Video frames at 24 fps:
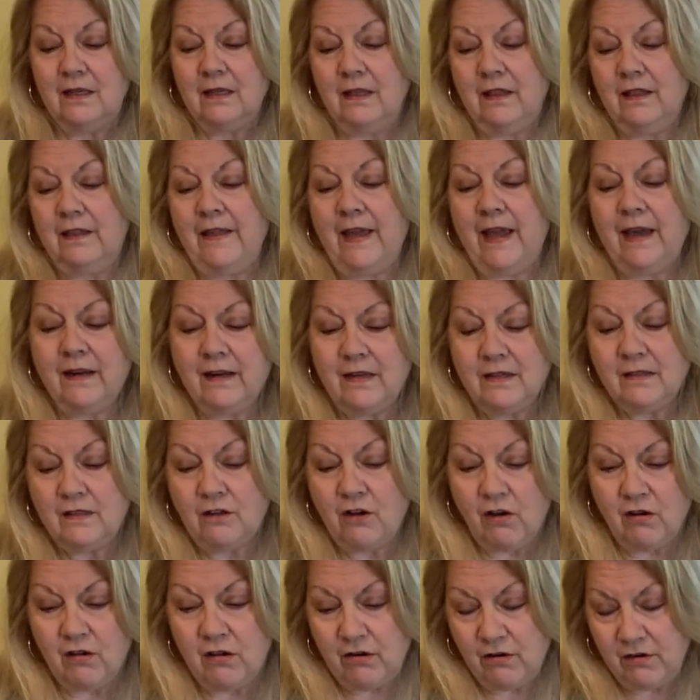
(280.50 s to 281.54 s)
that has
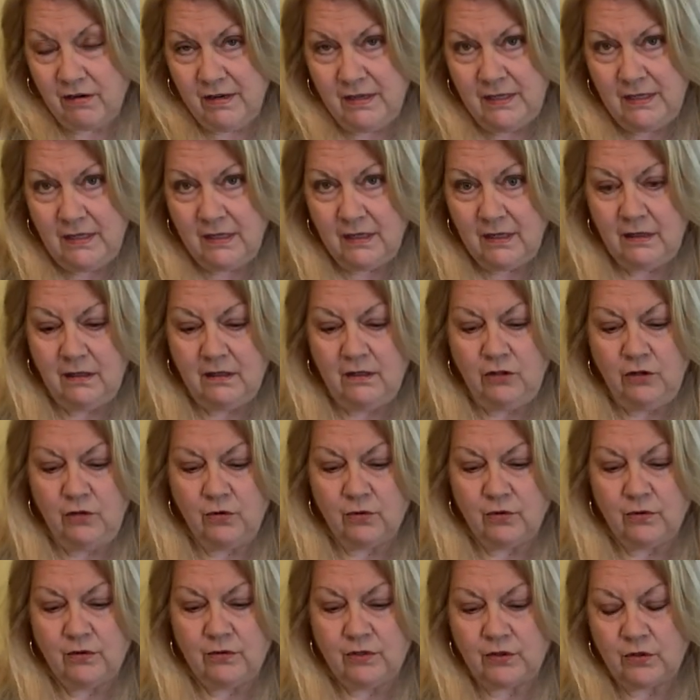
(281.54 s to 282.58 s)
gone on in
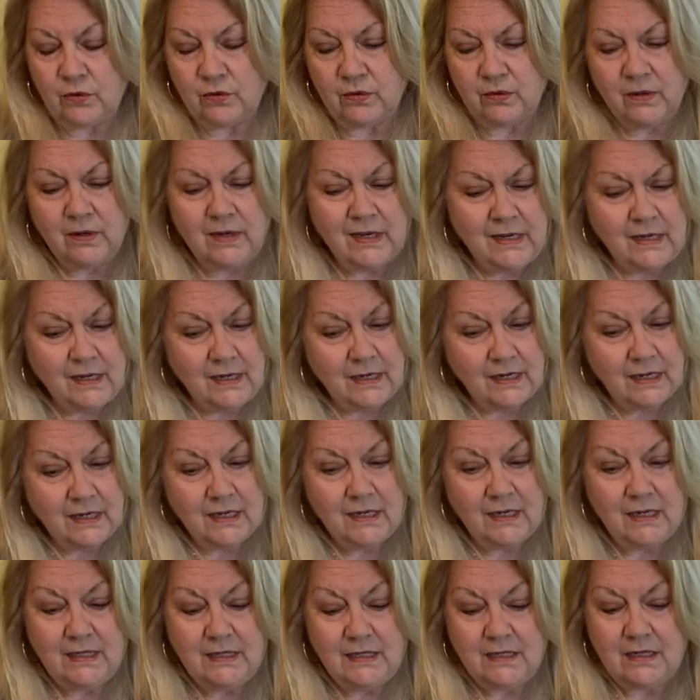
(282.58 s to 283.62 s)
your story
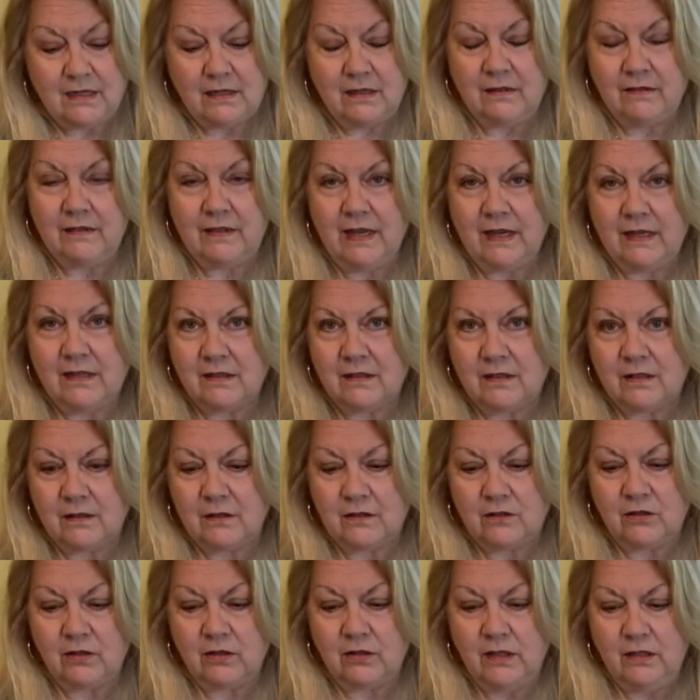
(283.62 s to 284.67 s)
and that's
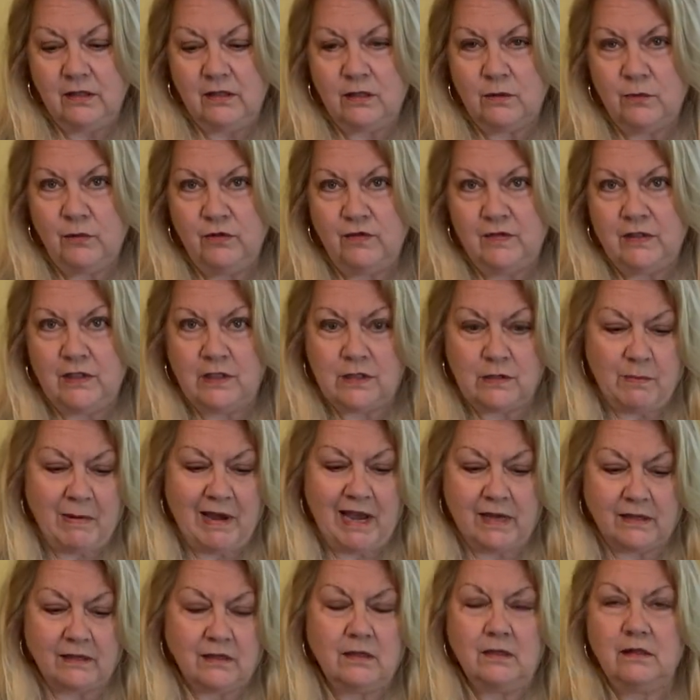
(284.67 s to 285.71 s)
starting to move into the
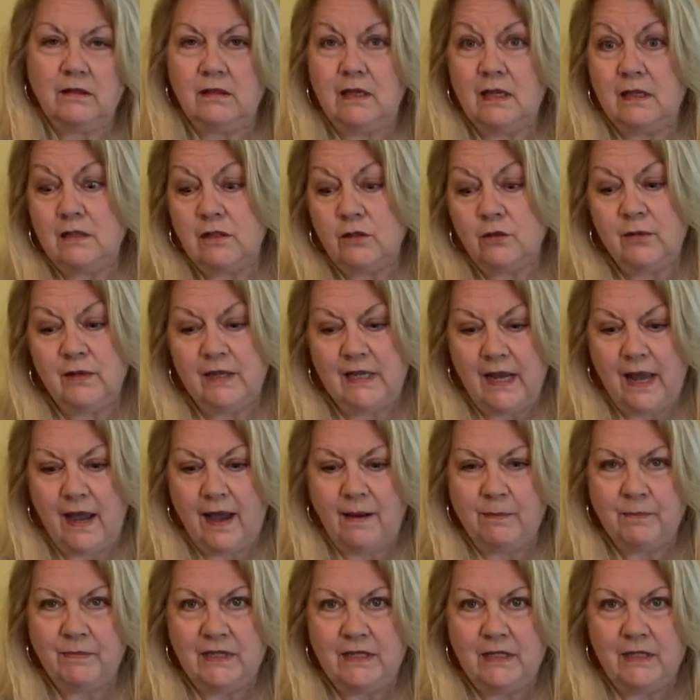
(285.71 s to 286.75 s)
past. Like that's already
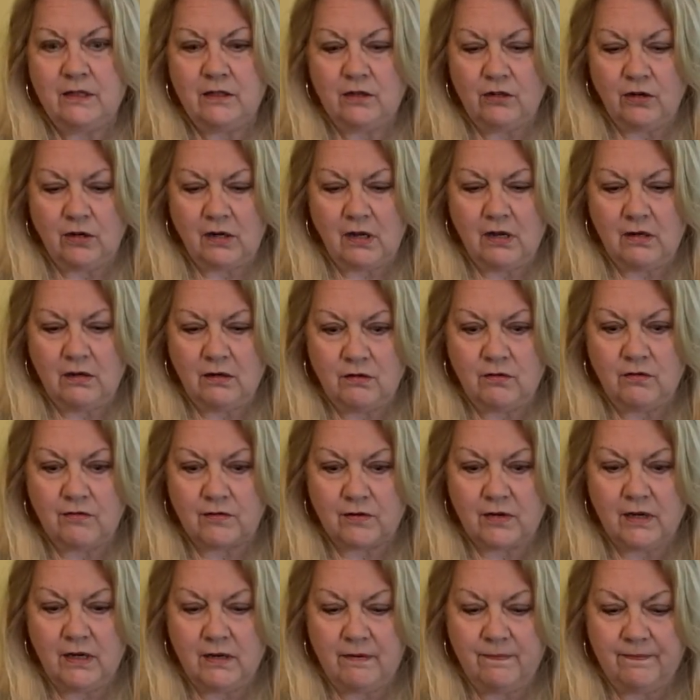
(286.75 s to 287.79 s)
happened and you're kind of
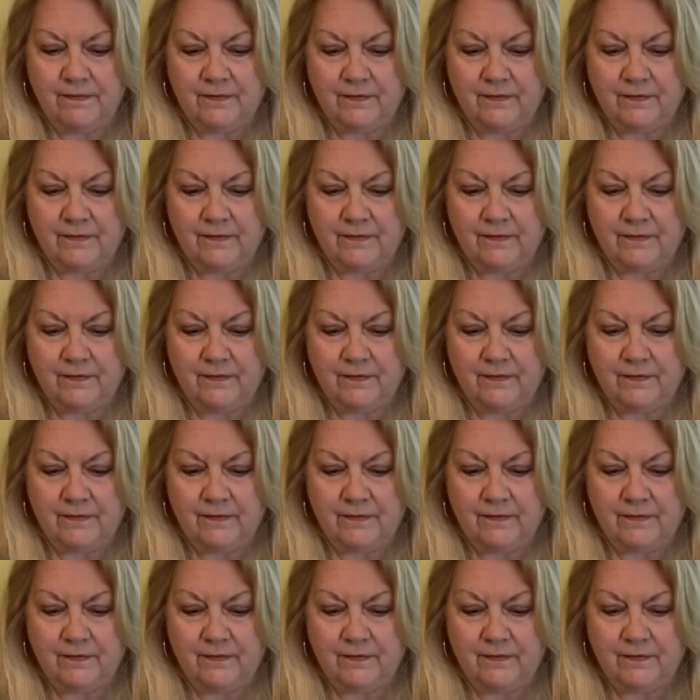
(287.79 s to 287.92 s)
over it.